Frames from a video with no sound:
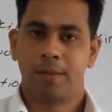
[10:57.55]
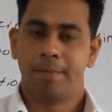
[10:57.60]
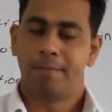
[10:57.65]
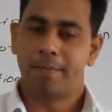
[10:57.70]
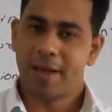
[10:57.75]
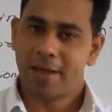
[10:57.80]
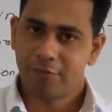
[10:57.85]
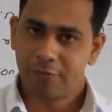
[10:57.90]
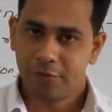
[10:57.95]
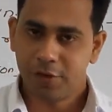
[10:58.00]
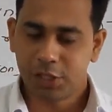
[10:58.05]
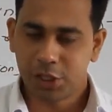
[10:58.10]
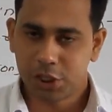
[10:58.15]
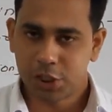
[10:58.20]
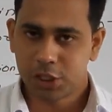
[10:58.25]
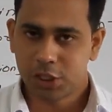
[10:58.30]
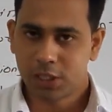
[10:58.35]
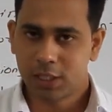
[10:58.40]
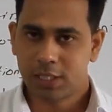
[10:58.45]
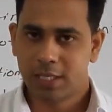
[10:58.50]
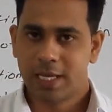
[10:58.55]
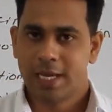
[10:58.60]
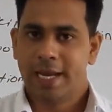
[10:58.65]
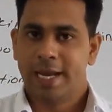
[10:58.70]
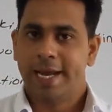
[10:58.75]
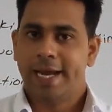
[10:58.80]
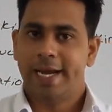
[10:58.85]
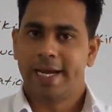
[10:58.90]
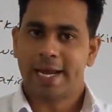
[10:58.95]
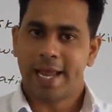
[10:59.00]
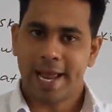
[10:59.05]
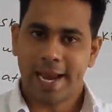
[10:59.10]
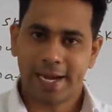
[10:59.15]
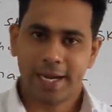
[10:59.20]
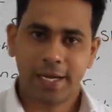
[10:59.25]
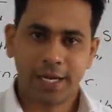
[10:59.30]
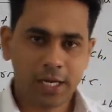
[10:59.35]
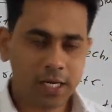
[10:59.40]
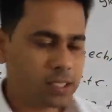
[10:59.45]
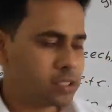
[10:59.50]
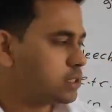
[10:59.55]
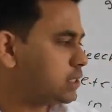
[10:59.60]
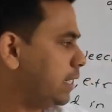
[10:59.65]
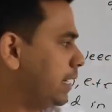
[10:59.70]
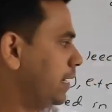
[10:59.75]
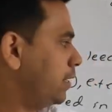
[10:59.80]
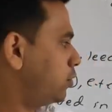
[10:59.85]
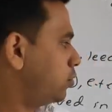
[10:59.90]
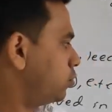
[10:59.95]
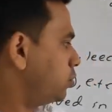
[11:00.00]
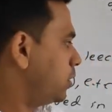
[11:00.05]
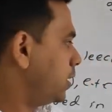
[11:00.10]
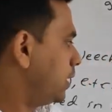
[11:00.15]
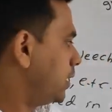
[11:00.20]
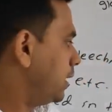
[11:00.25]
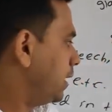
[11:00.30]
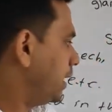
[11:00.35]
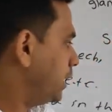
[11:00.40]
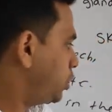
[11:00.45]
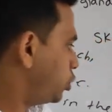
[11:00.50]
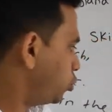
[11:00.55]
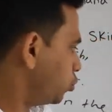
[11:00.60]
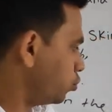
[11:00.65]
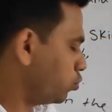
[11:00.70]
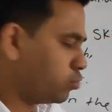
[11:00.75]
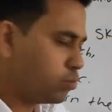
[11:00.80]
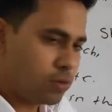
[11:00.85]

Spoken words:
by which it enters into the tissue